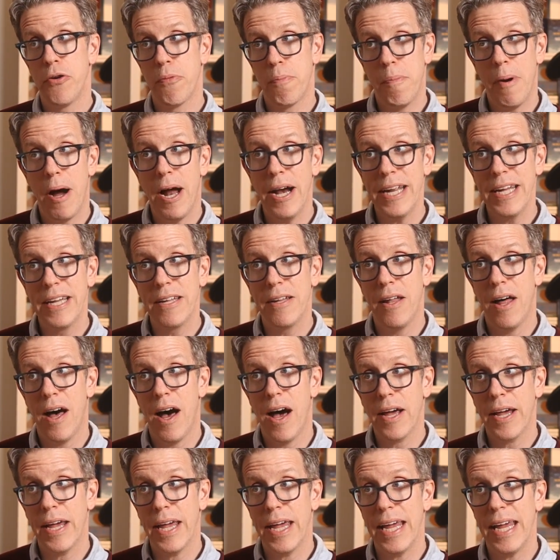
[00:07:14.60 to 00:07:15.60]
your body
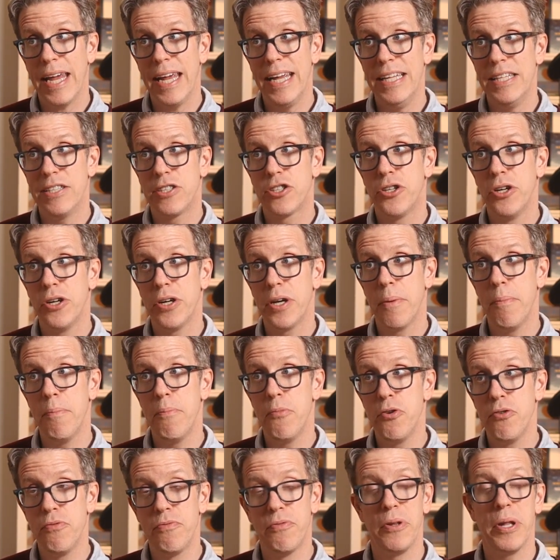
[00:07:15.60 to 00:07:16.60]
clock is going to
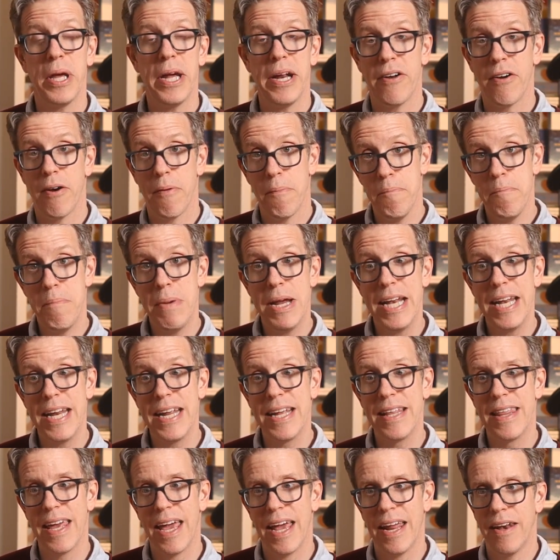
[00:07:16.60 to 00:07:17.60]
move later,
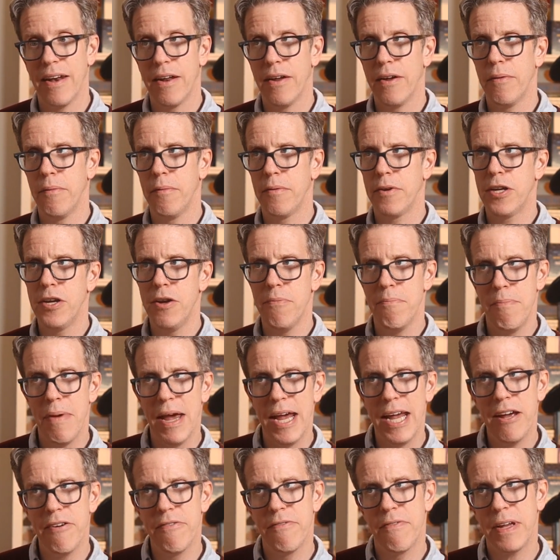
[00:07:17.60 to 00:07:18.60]
meaning that you
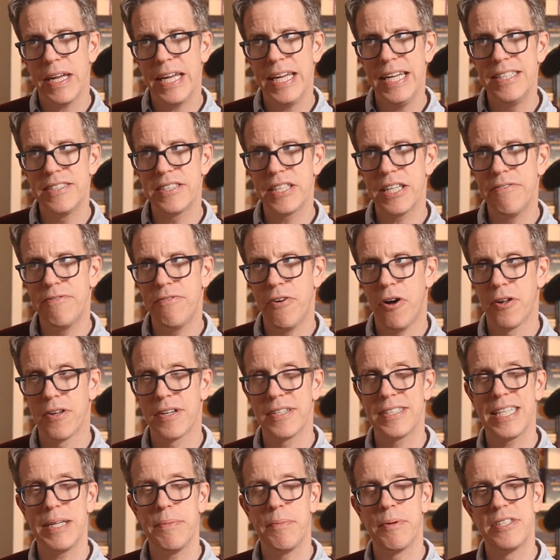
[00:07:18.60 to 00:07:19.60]
may have easily
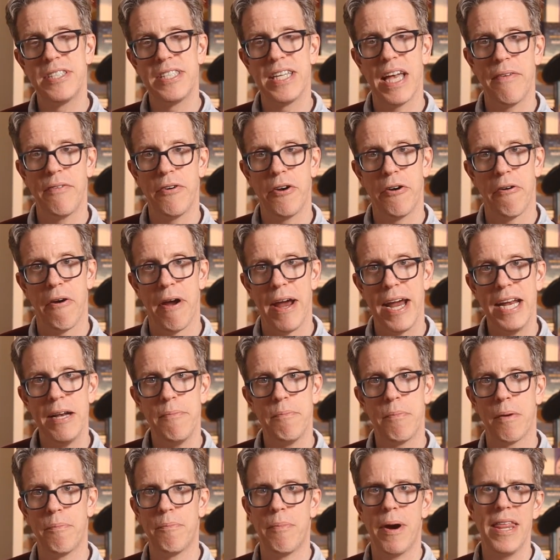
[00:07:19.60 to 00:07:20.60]
fallen asleep at 7 or
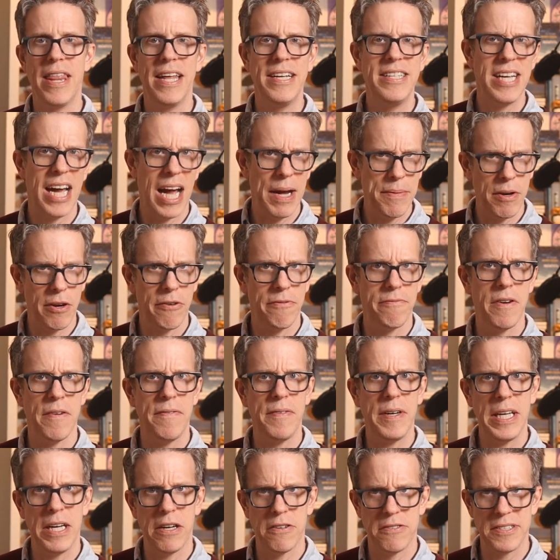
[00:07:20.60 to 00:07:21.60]
8, but by the time you're
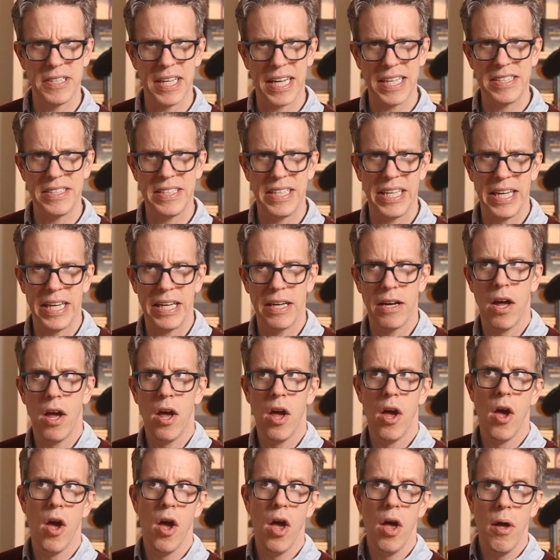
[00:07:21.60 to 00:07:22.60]
15 or 16,
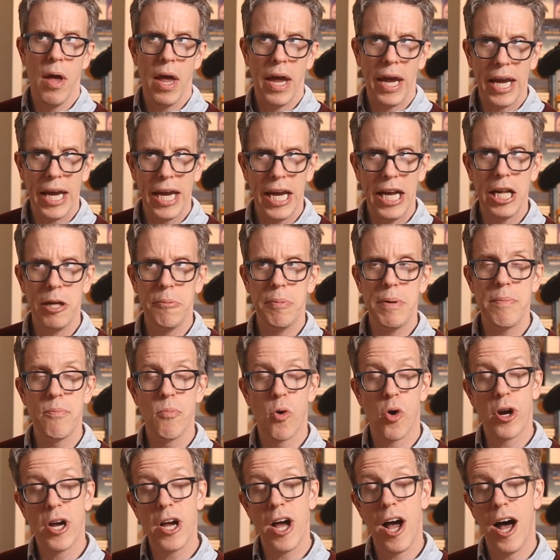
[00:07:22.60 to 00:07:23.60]
it'll be
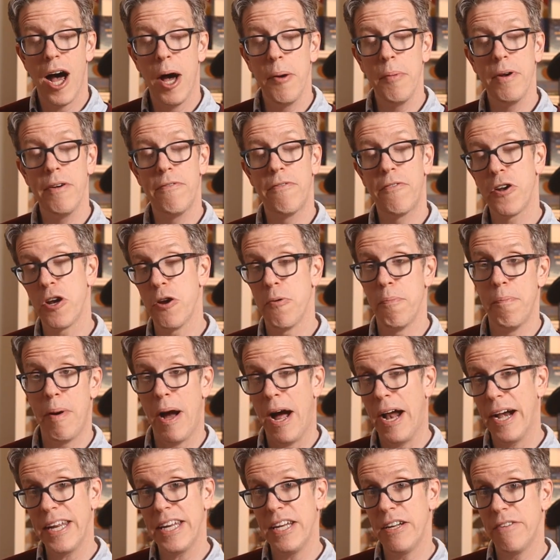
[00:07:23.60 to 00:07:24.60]
more common for your
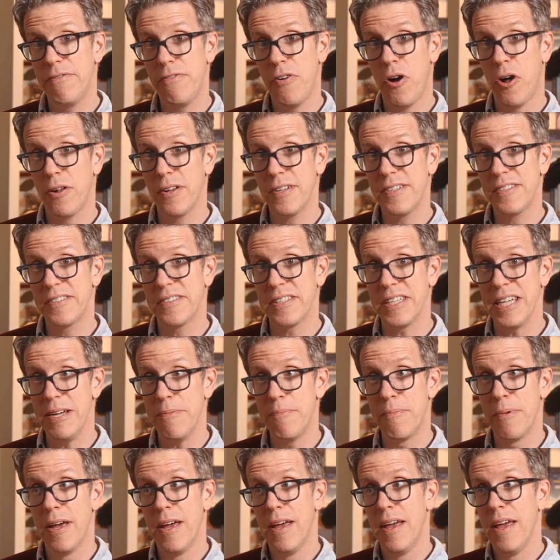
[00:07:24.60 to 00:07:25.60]
body to fall
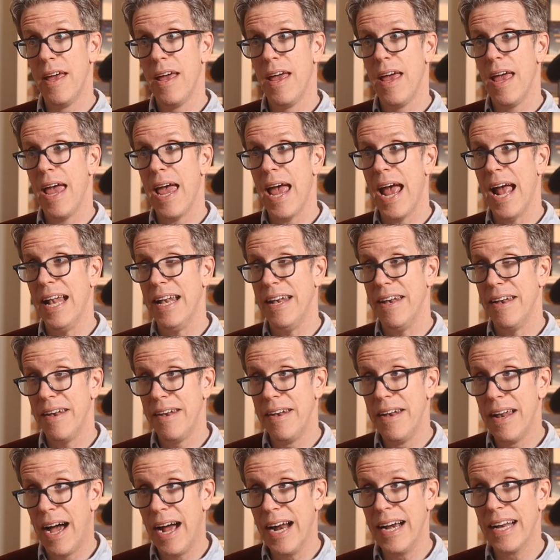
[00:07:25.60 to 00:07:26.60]
asleep at
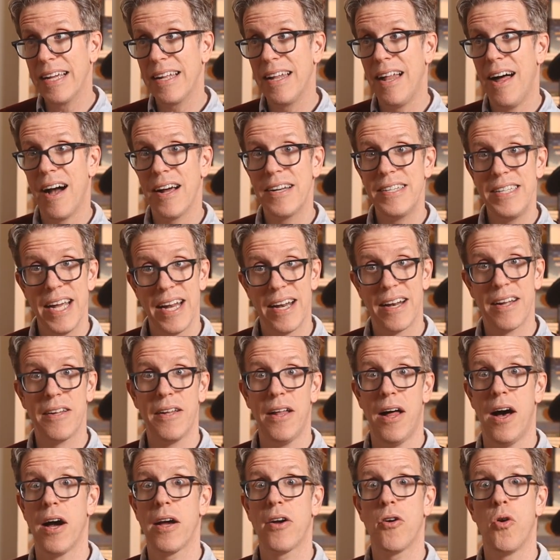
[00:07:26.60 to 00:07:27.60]
9 o'clock, 10
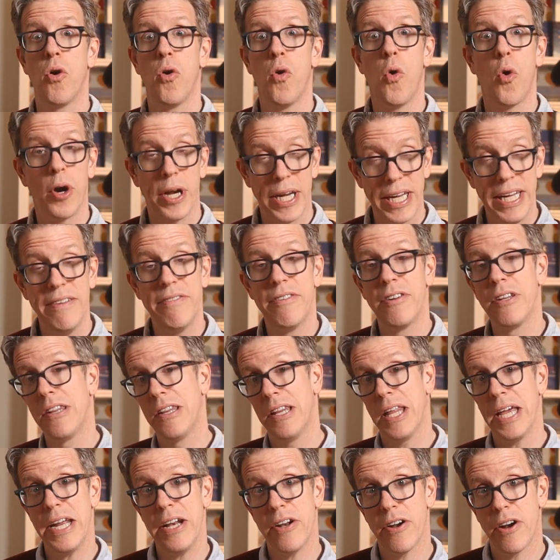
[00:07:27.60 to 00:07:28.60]
o'clock, or
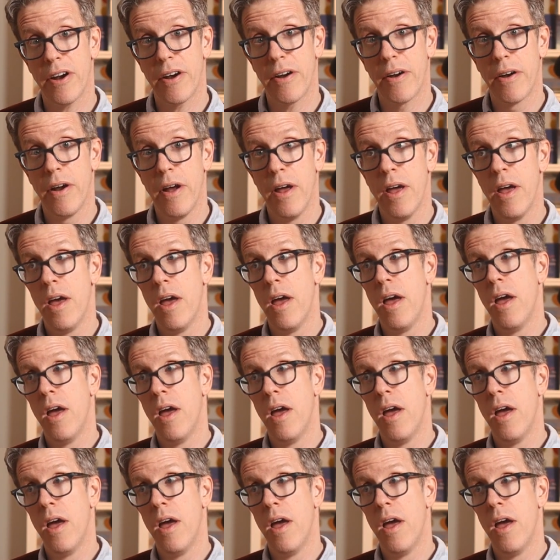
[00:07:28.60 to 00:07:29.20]
even later.